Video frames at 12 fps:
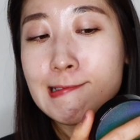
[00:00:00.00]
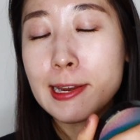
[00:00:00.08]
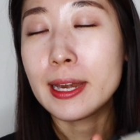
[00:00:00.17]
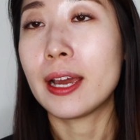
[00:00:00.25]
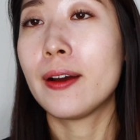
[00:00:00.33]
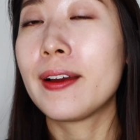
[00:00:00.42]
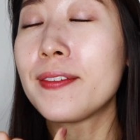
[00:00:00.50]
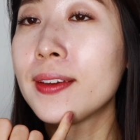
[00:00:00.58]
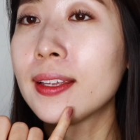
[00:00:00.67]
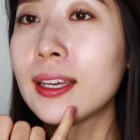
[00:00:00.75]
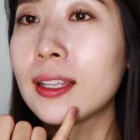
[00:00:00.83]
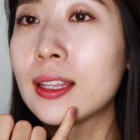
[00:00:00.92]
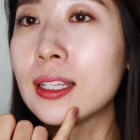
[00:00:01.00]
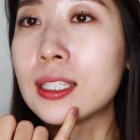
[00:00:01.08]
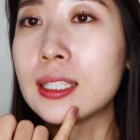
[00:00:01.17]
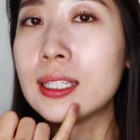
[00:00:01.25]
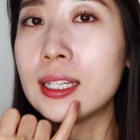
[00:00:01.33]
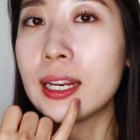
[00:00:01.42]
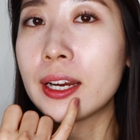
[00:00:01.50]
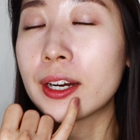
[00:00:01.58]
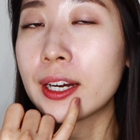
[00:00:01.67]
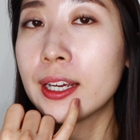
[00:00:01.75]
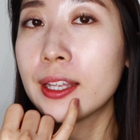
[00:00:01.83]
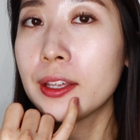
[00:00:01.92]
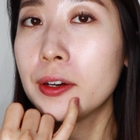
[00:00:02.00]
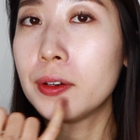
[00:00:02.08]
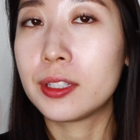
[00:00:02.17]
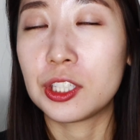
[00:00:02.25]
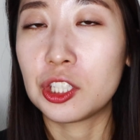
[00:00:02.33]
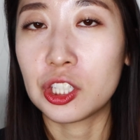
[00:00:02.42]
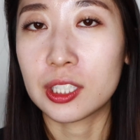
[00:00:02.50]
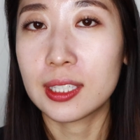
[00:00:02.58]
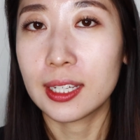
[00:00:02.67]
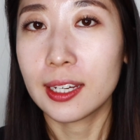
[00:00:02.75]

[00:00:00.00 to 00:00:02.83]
And now I feel like this zit area though, it's just